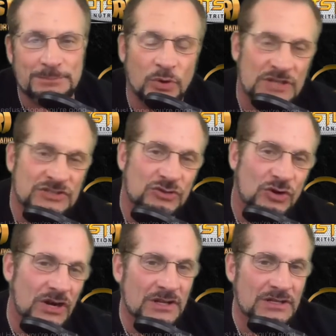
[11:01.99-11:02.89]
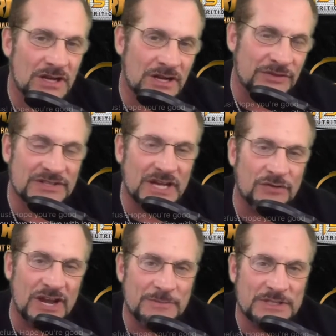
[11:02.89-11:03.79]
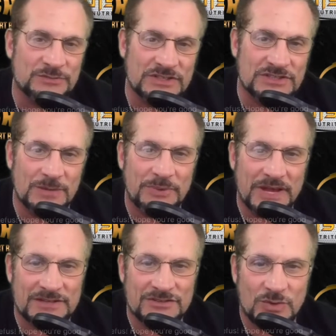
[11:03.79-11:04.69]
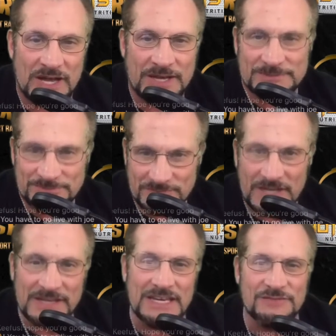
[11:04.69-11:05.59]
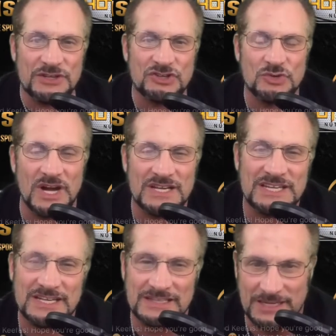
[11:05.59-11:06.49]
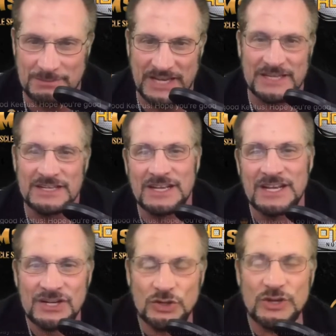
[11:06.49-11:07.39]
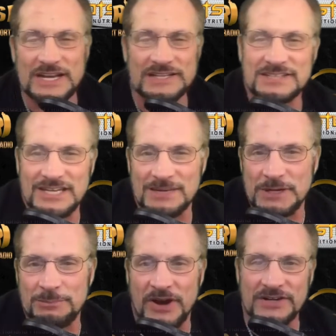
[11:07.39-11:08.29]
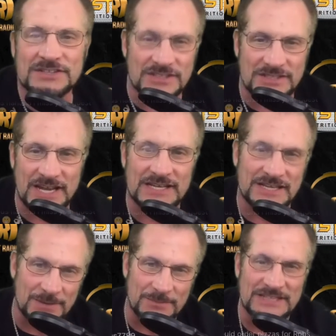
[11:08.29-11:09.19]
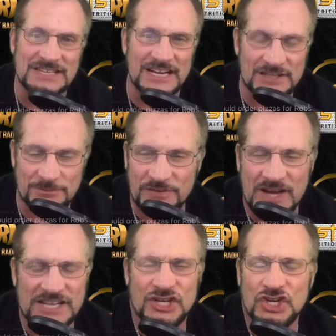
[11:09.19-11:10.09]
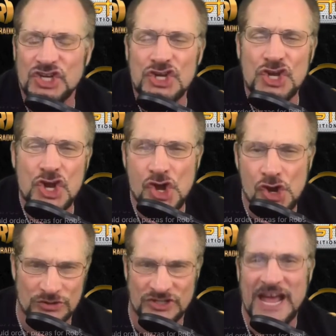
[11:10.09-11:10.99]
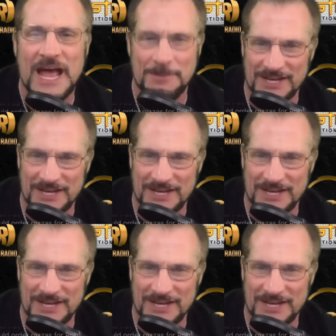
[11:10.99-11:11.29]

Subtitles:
Saul of the Delray Misfits did pass away? Kephas, you are killing me. You got to see him in person there, Kim. He's got a fucking huge hammer.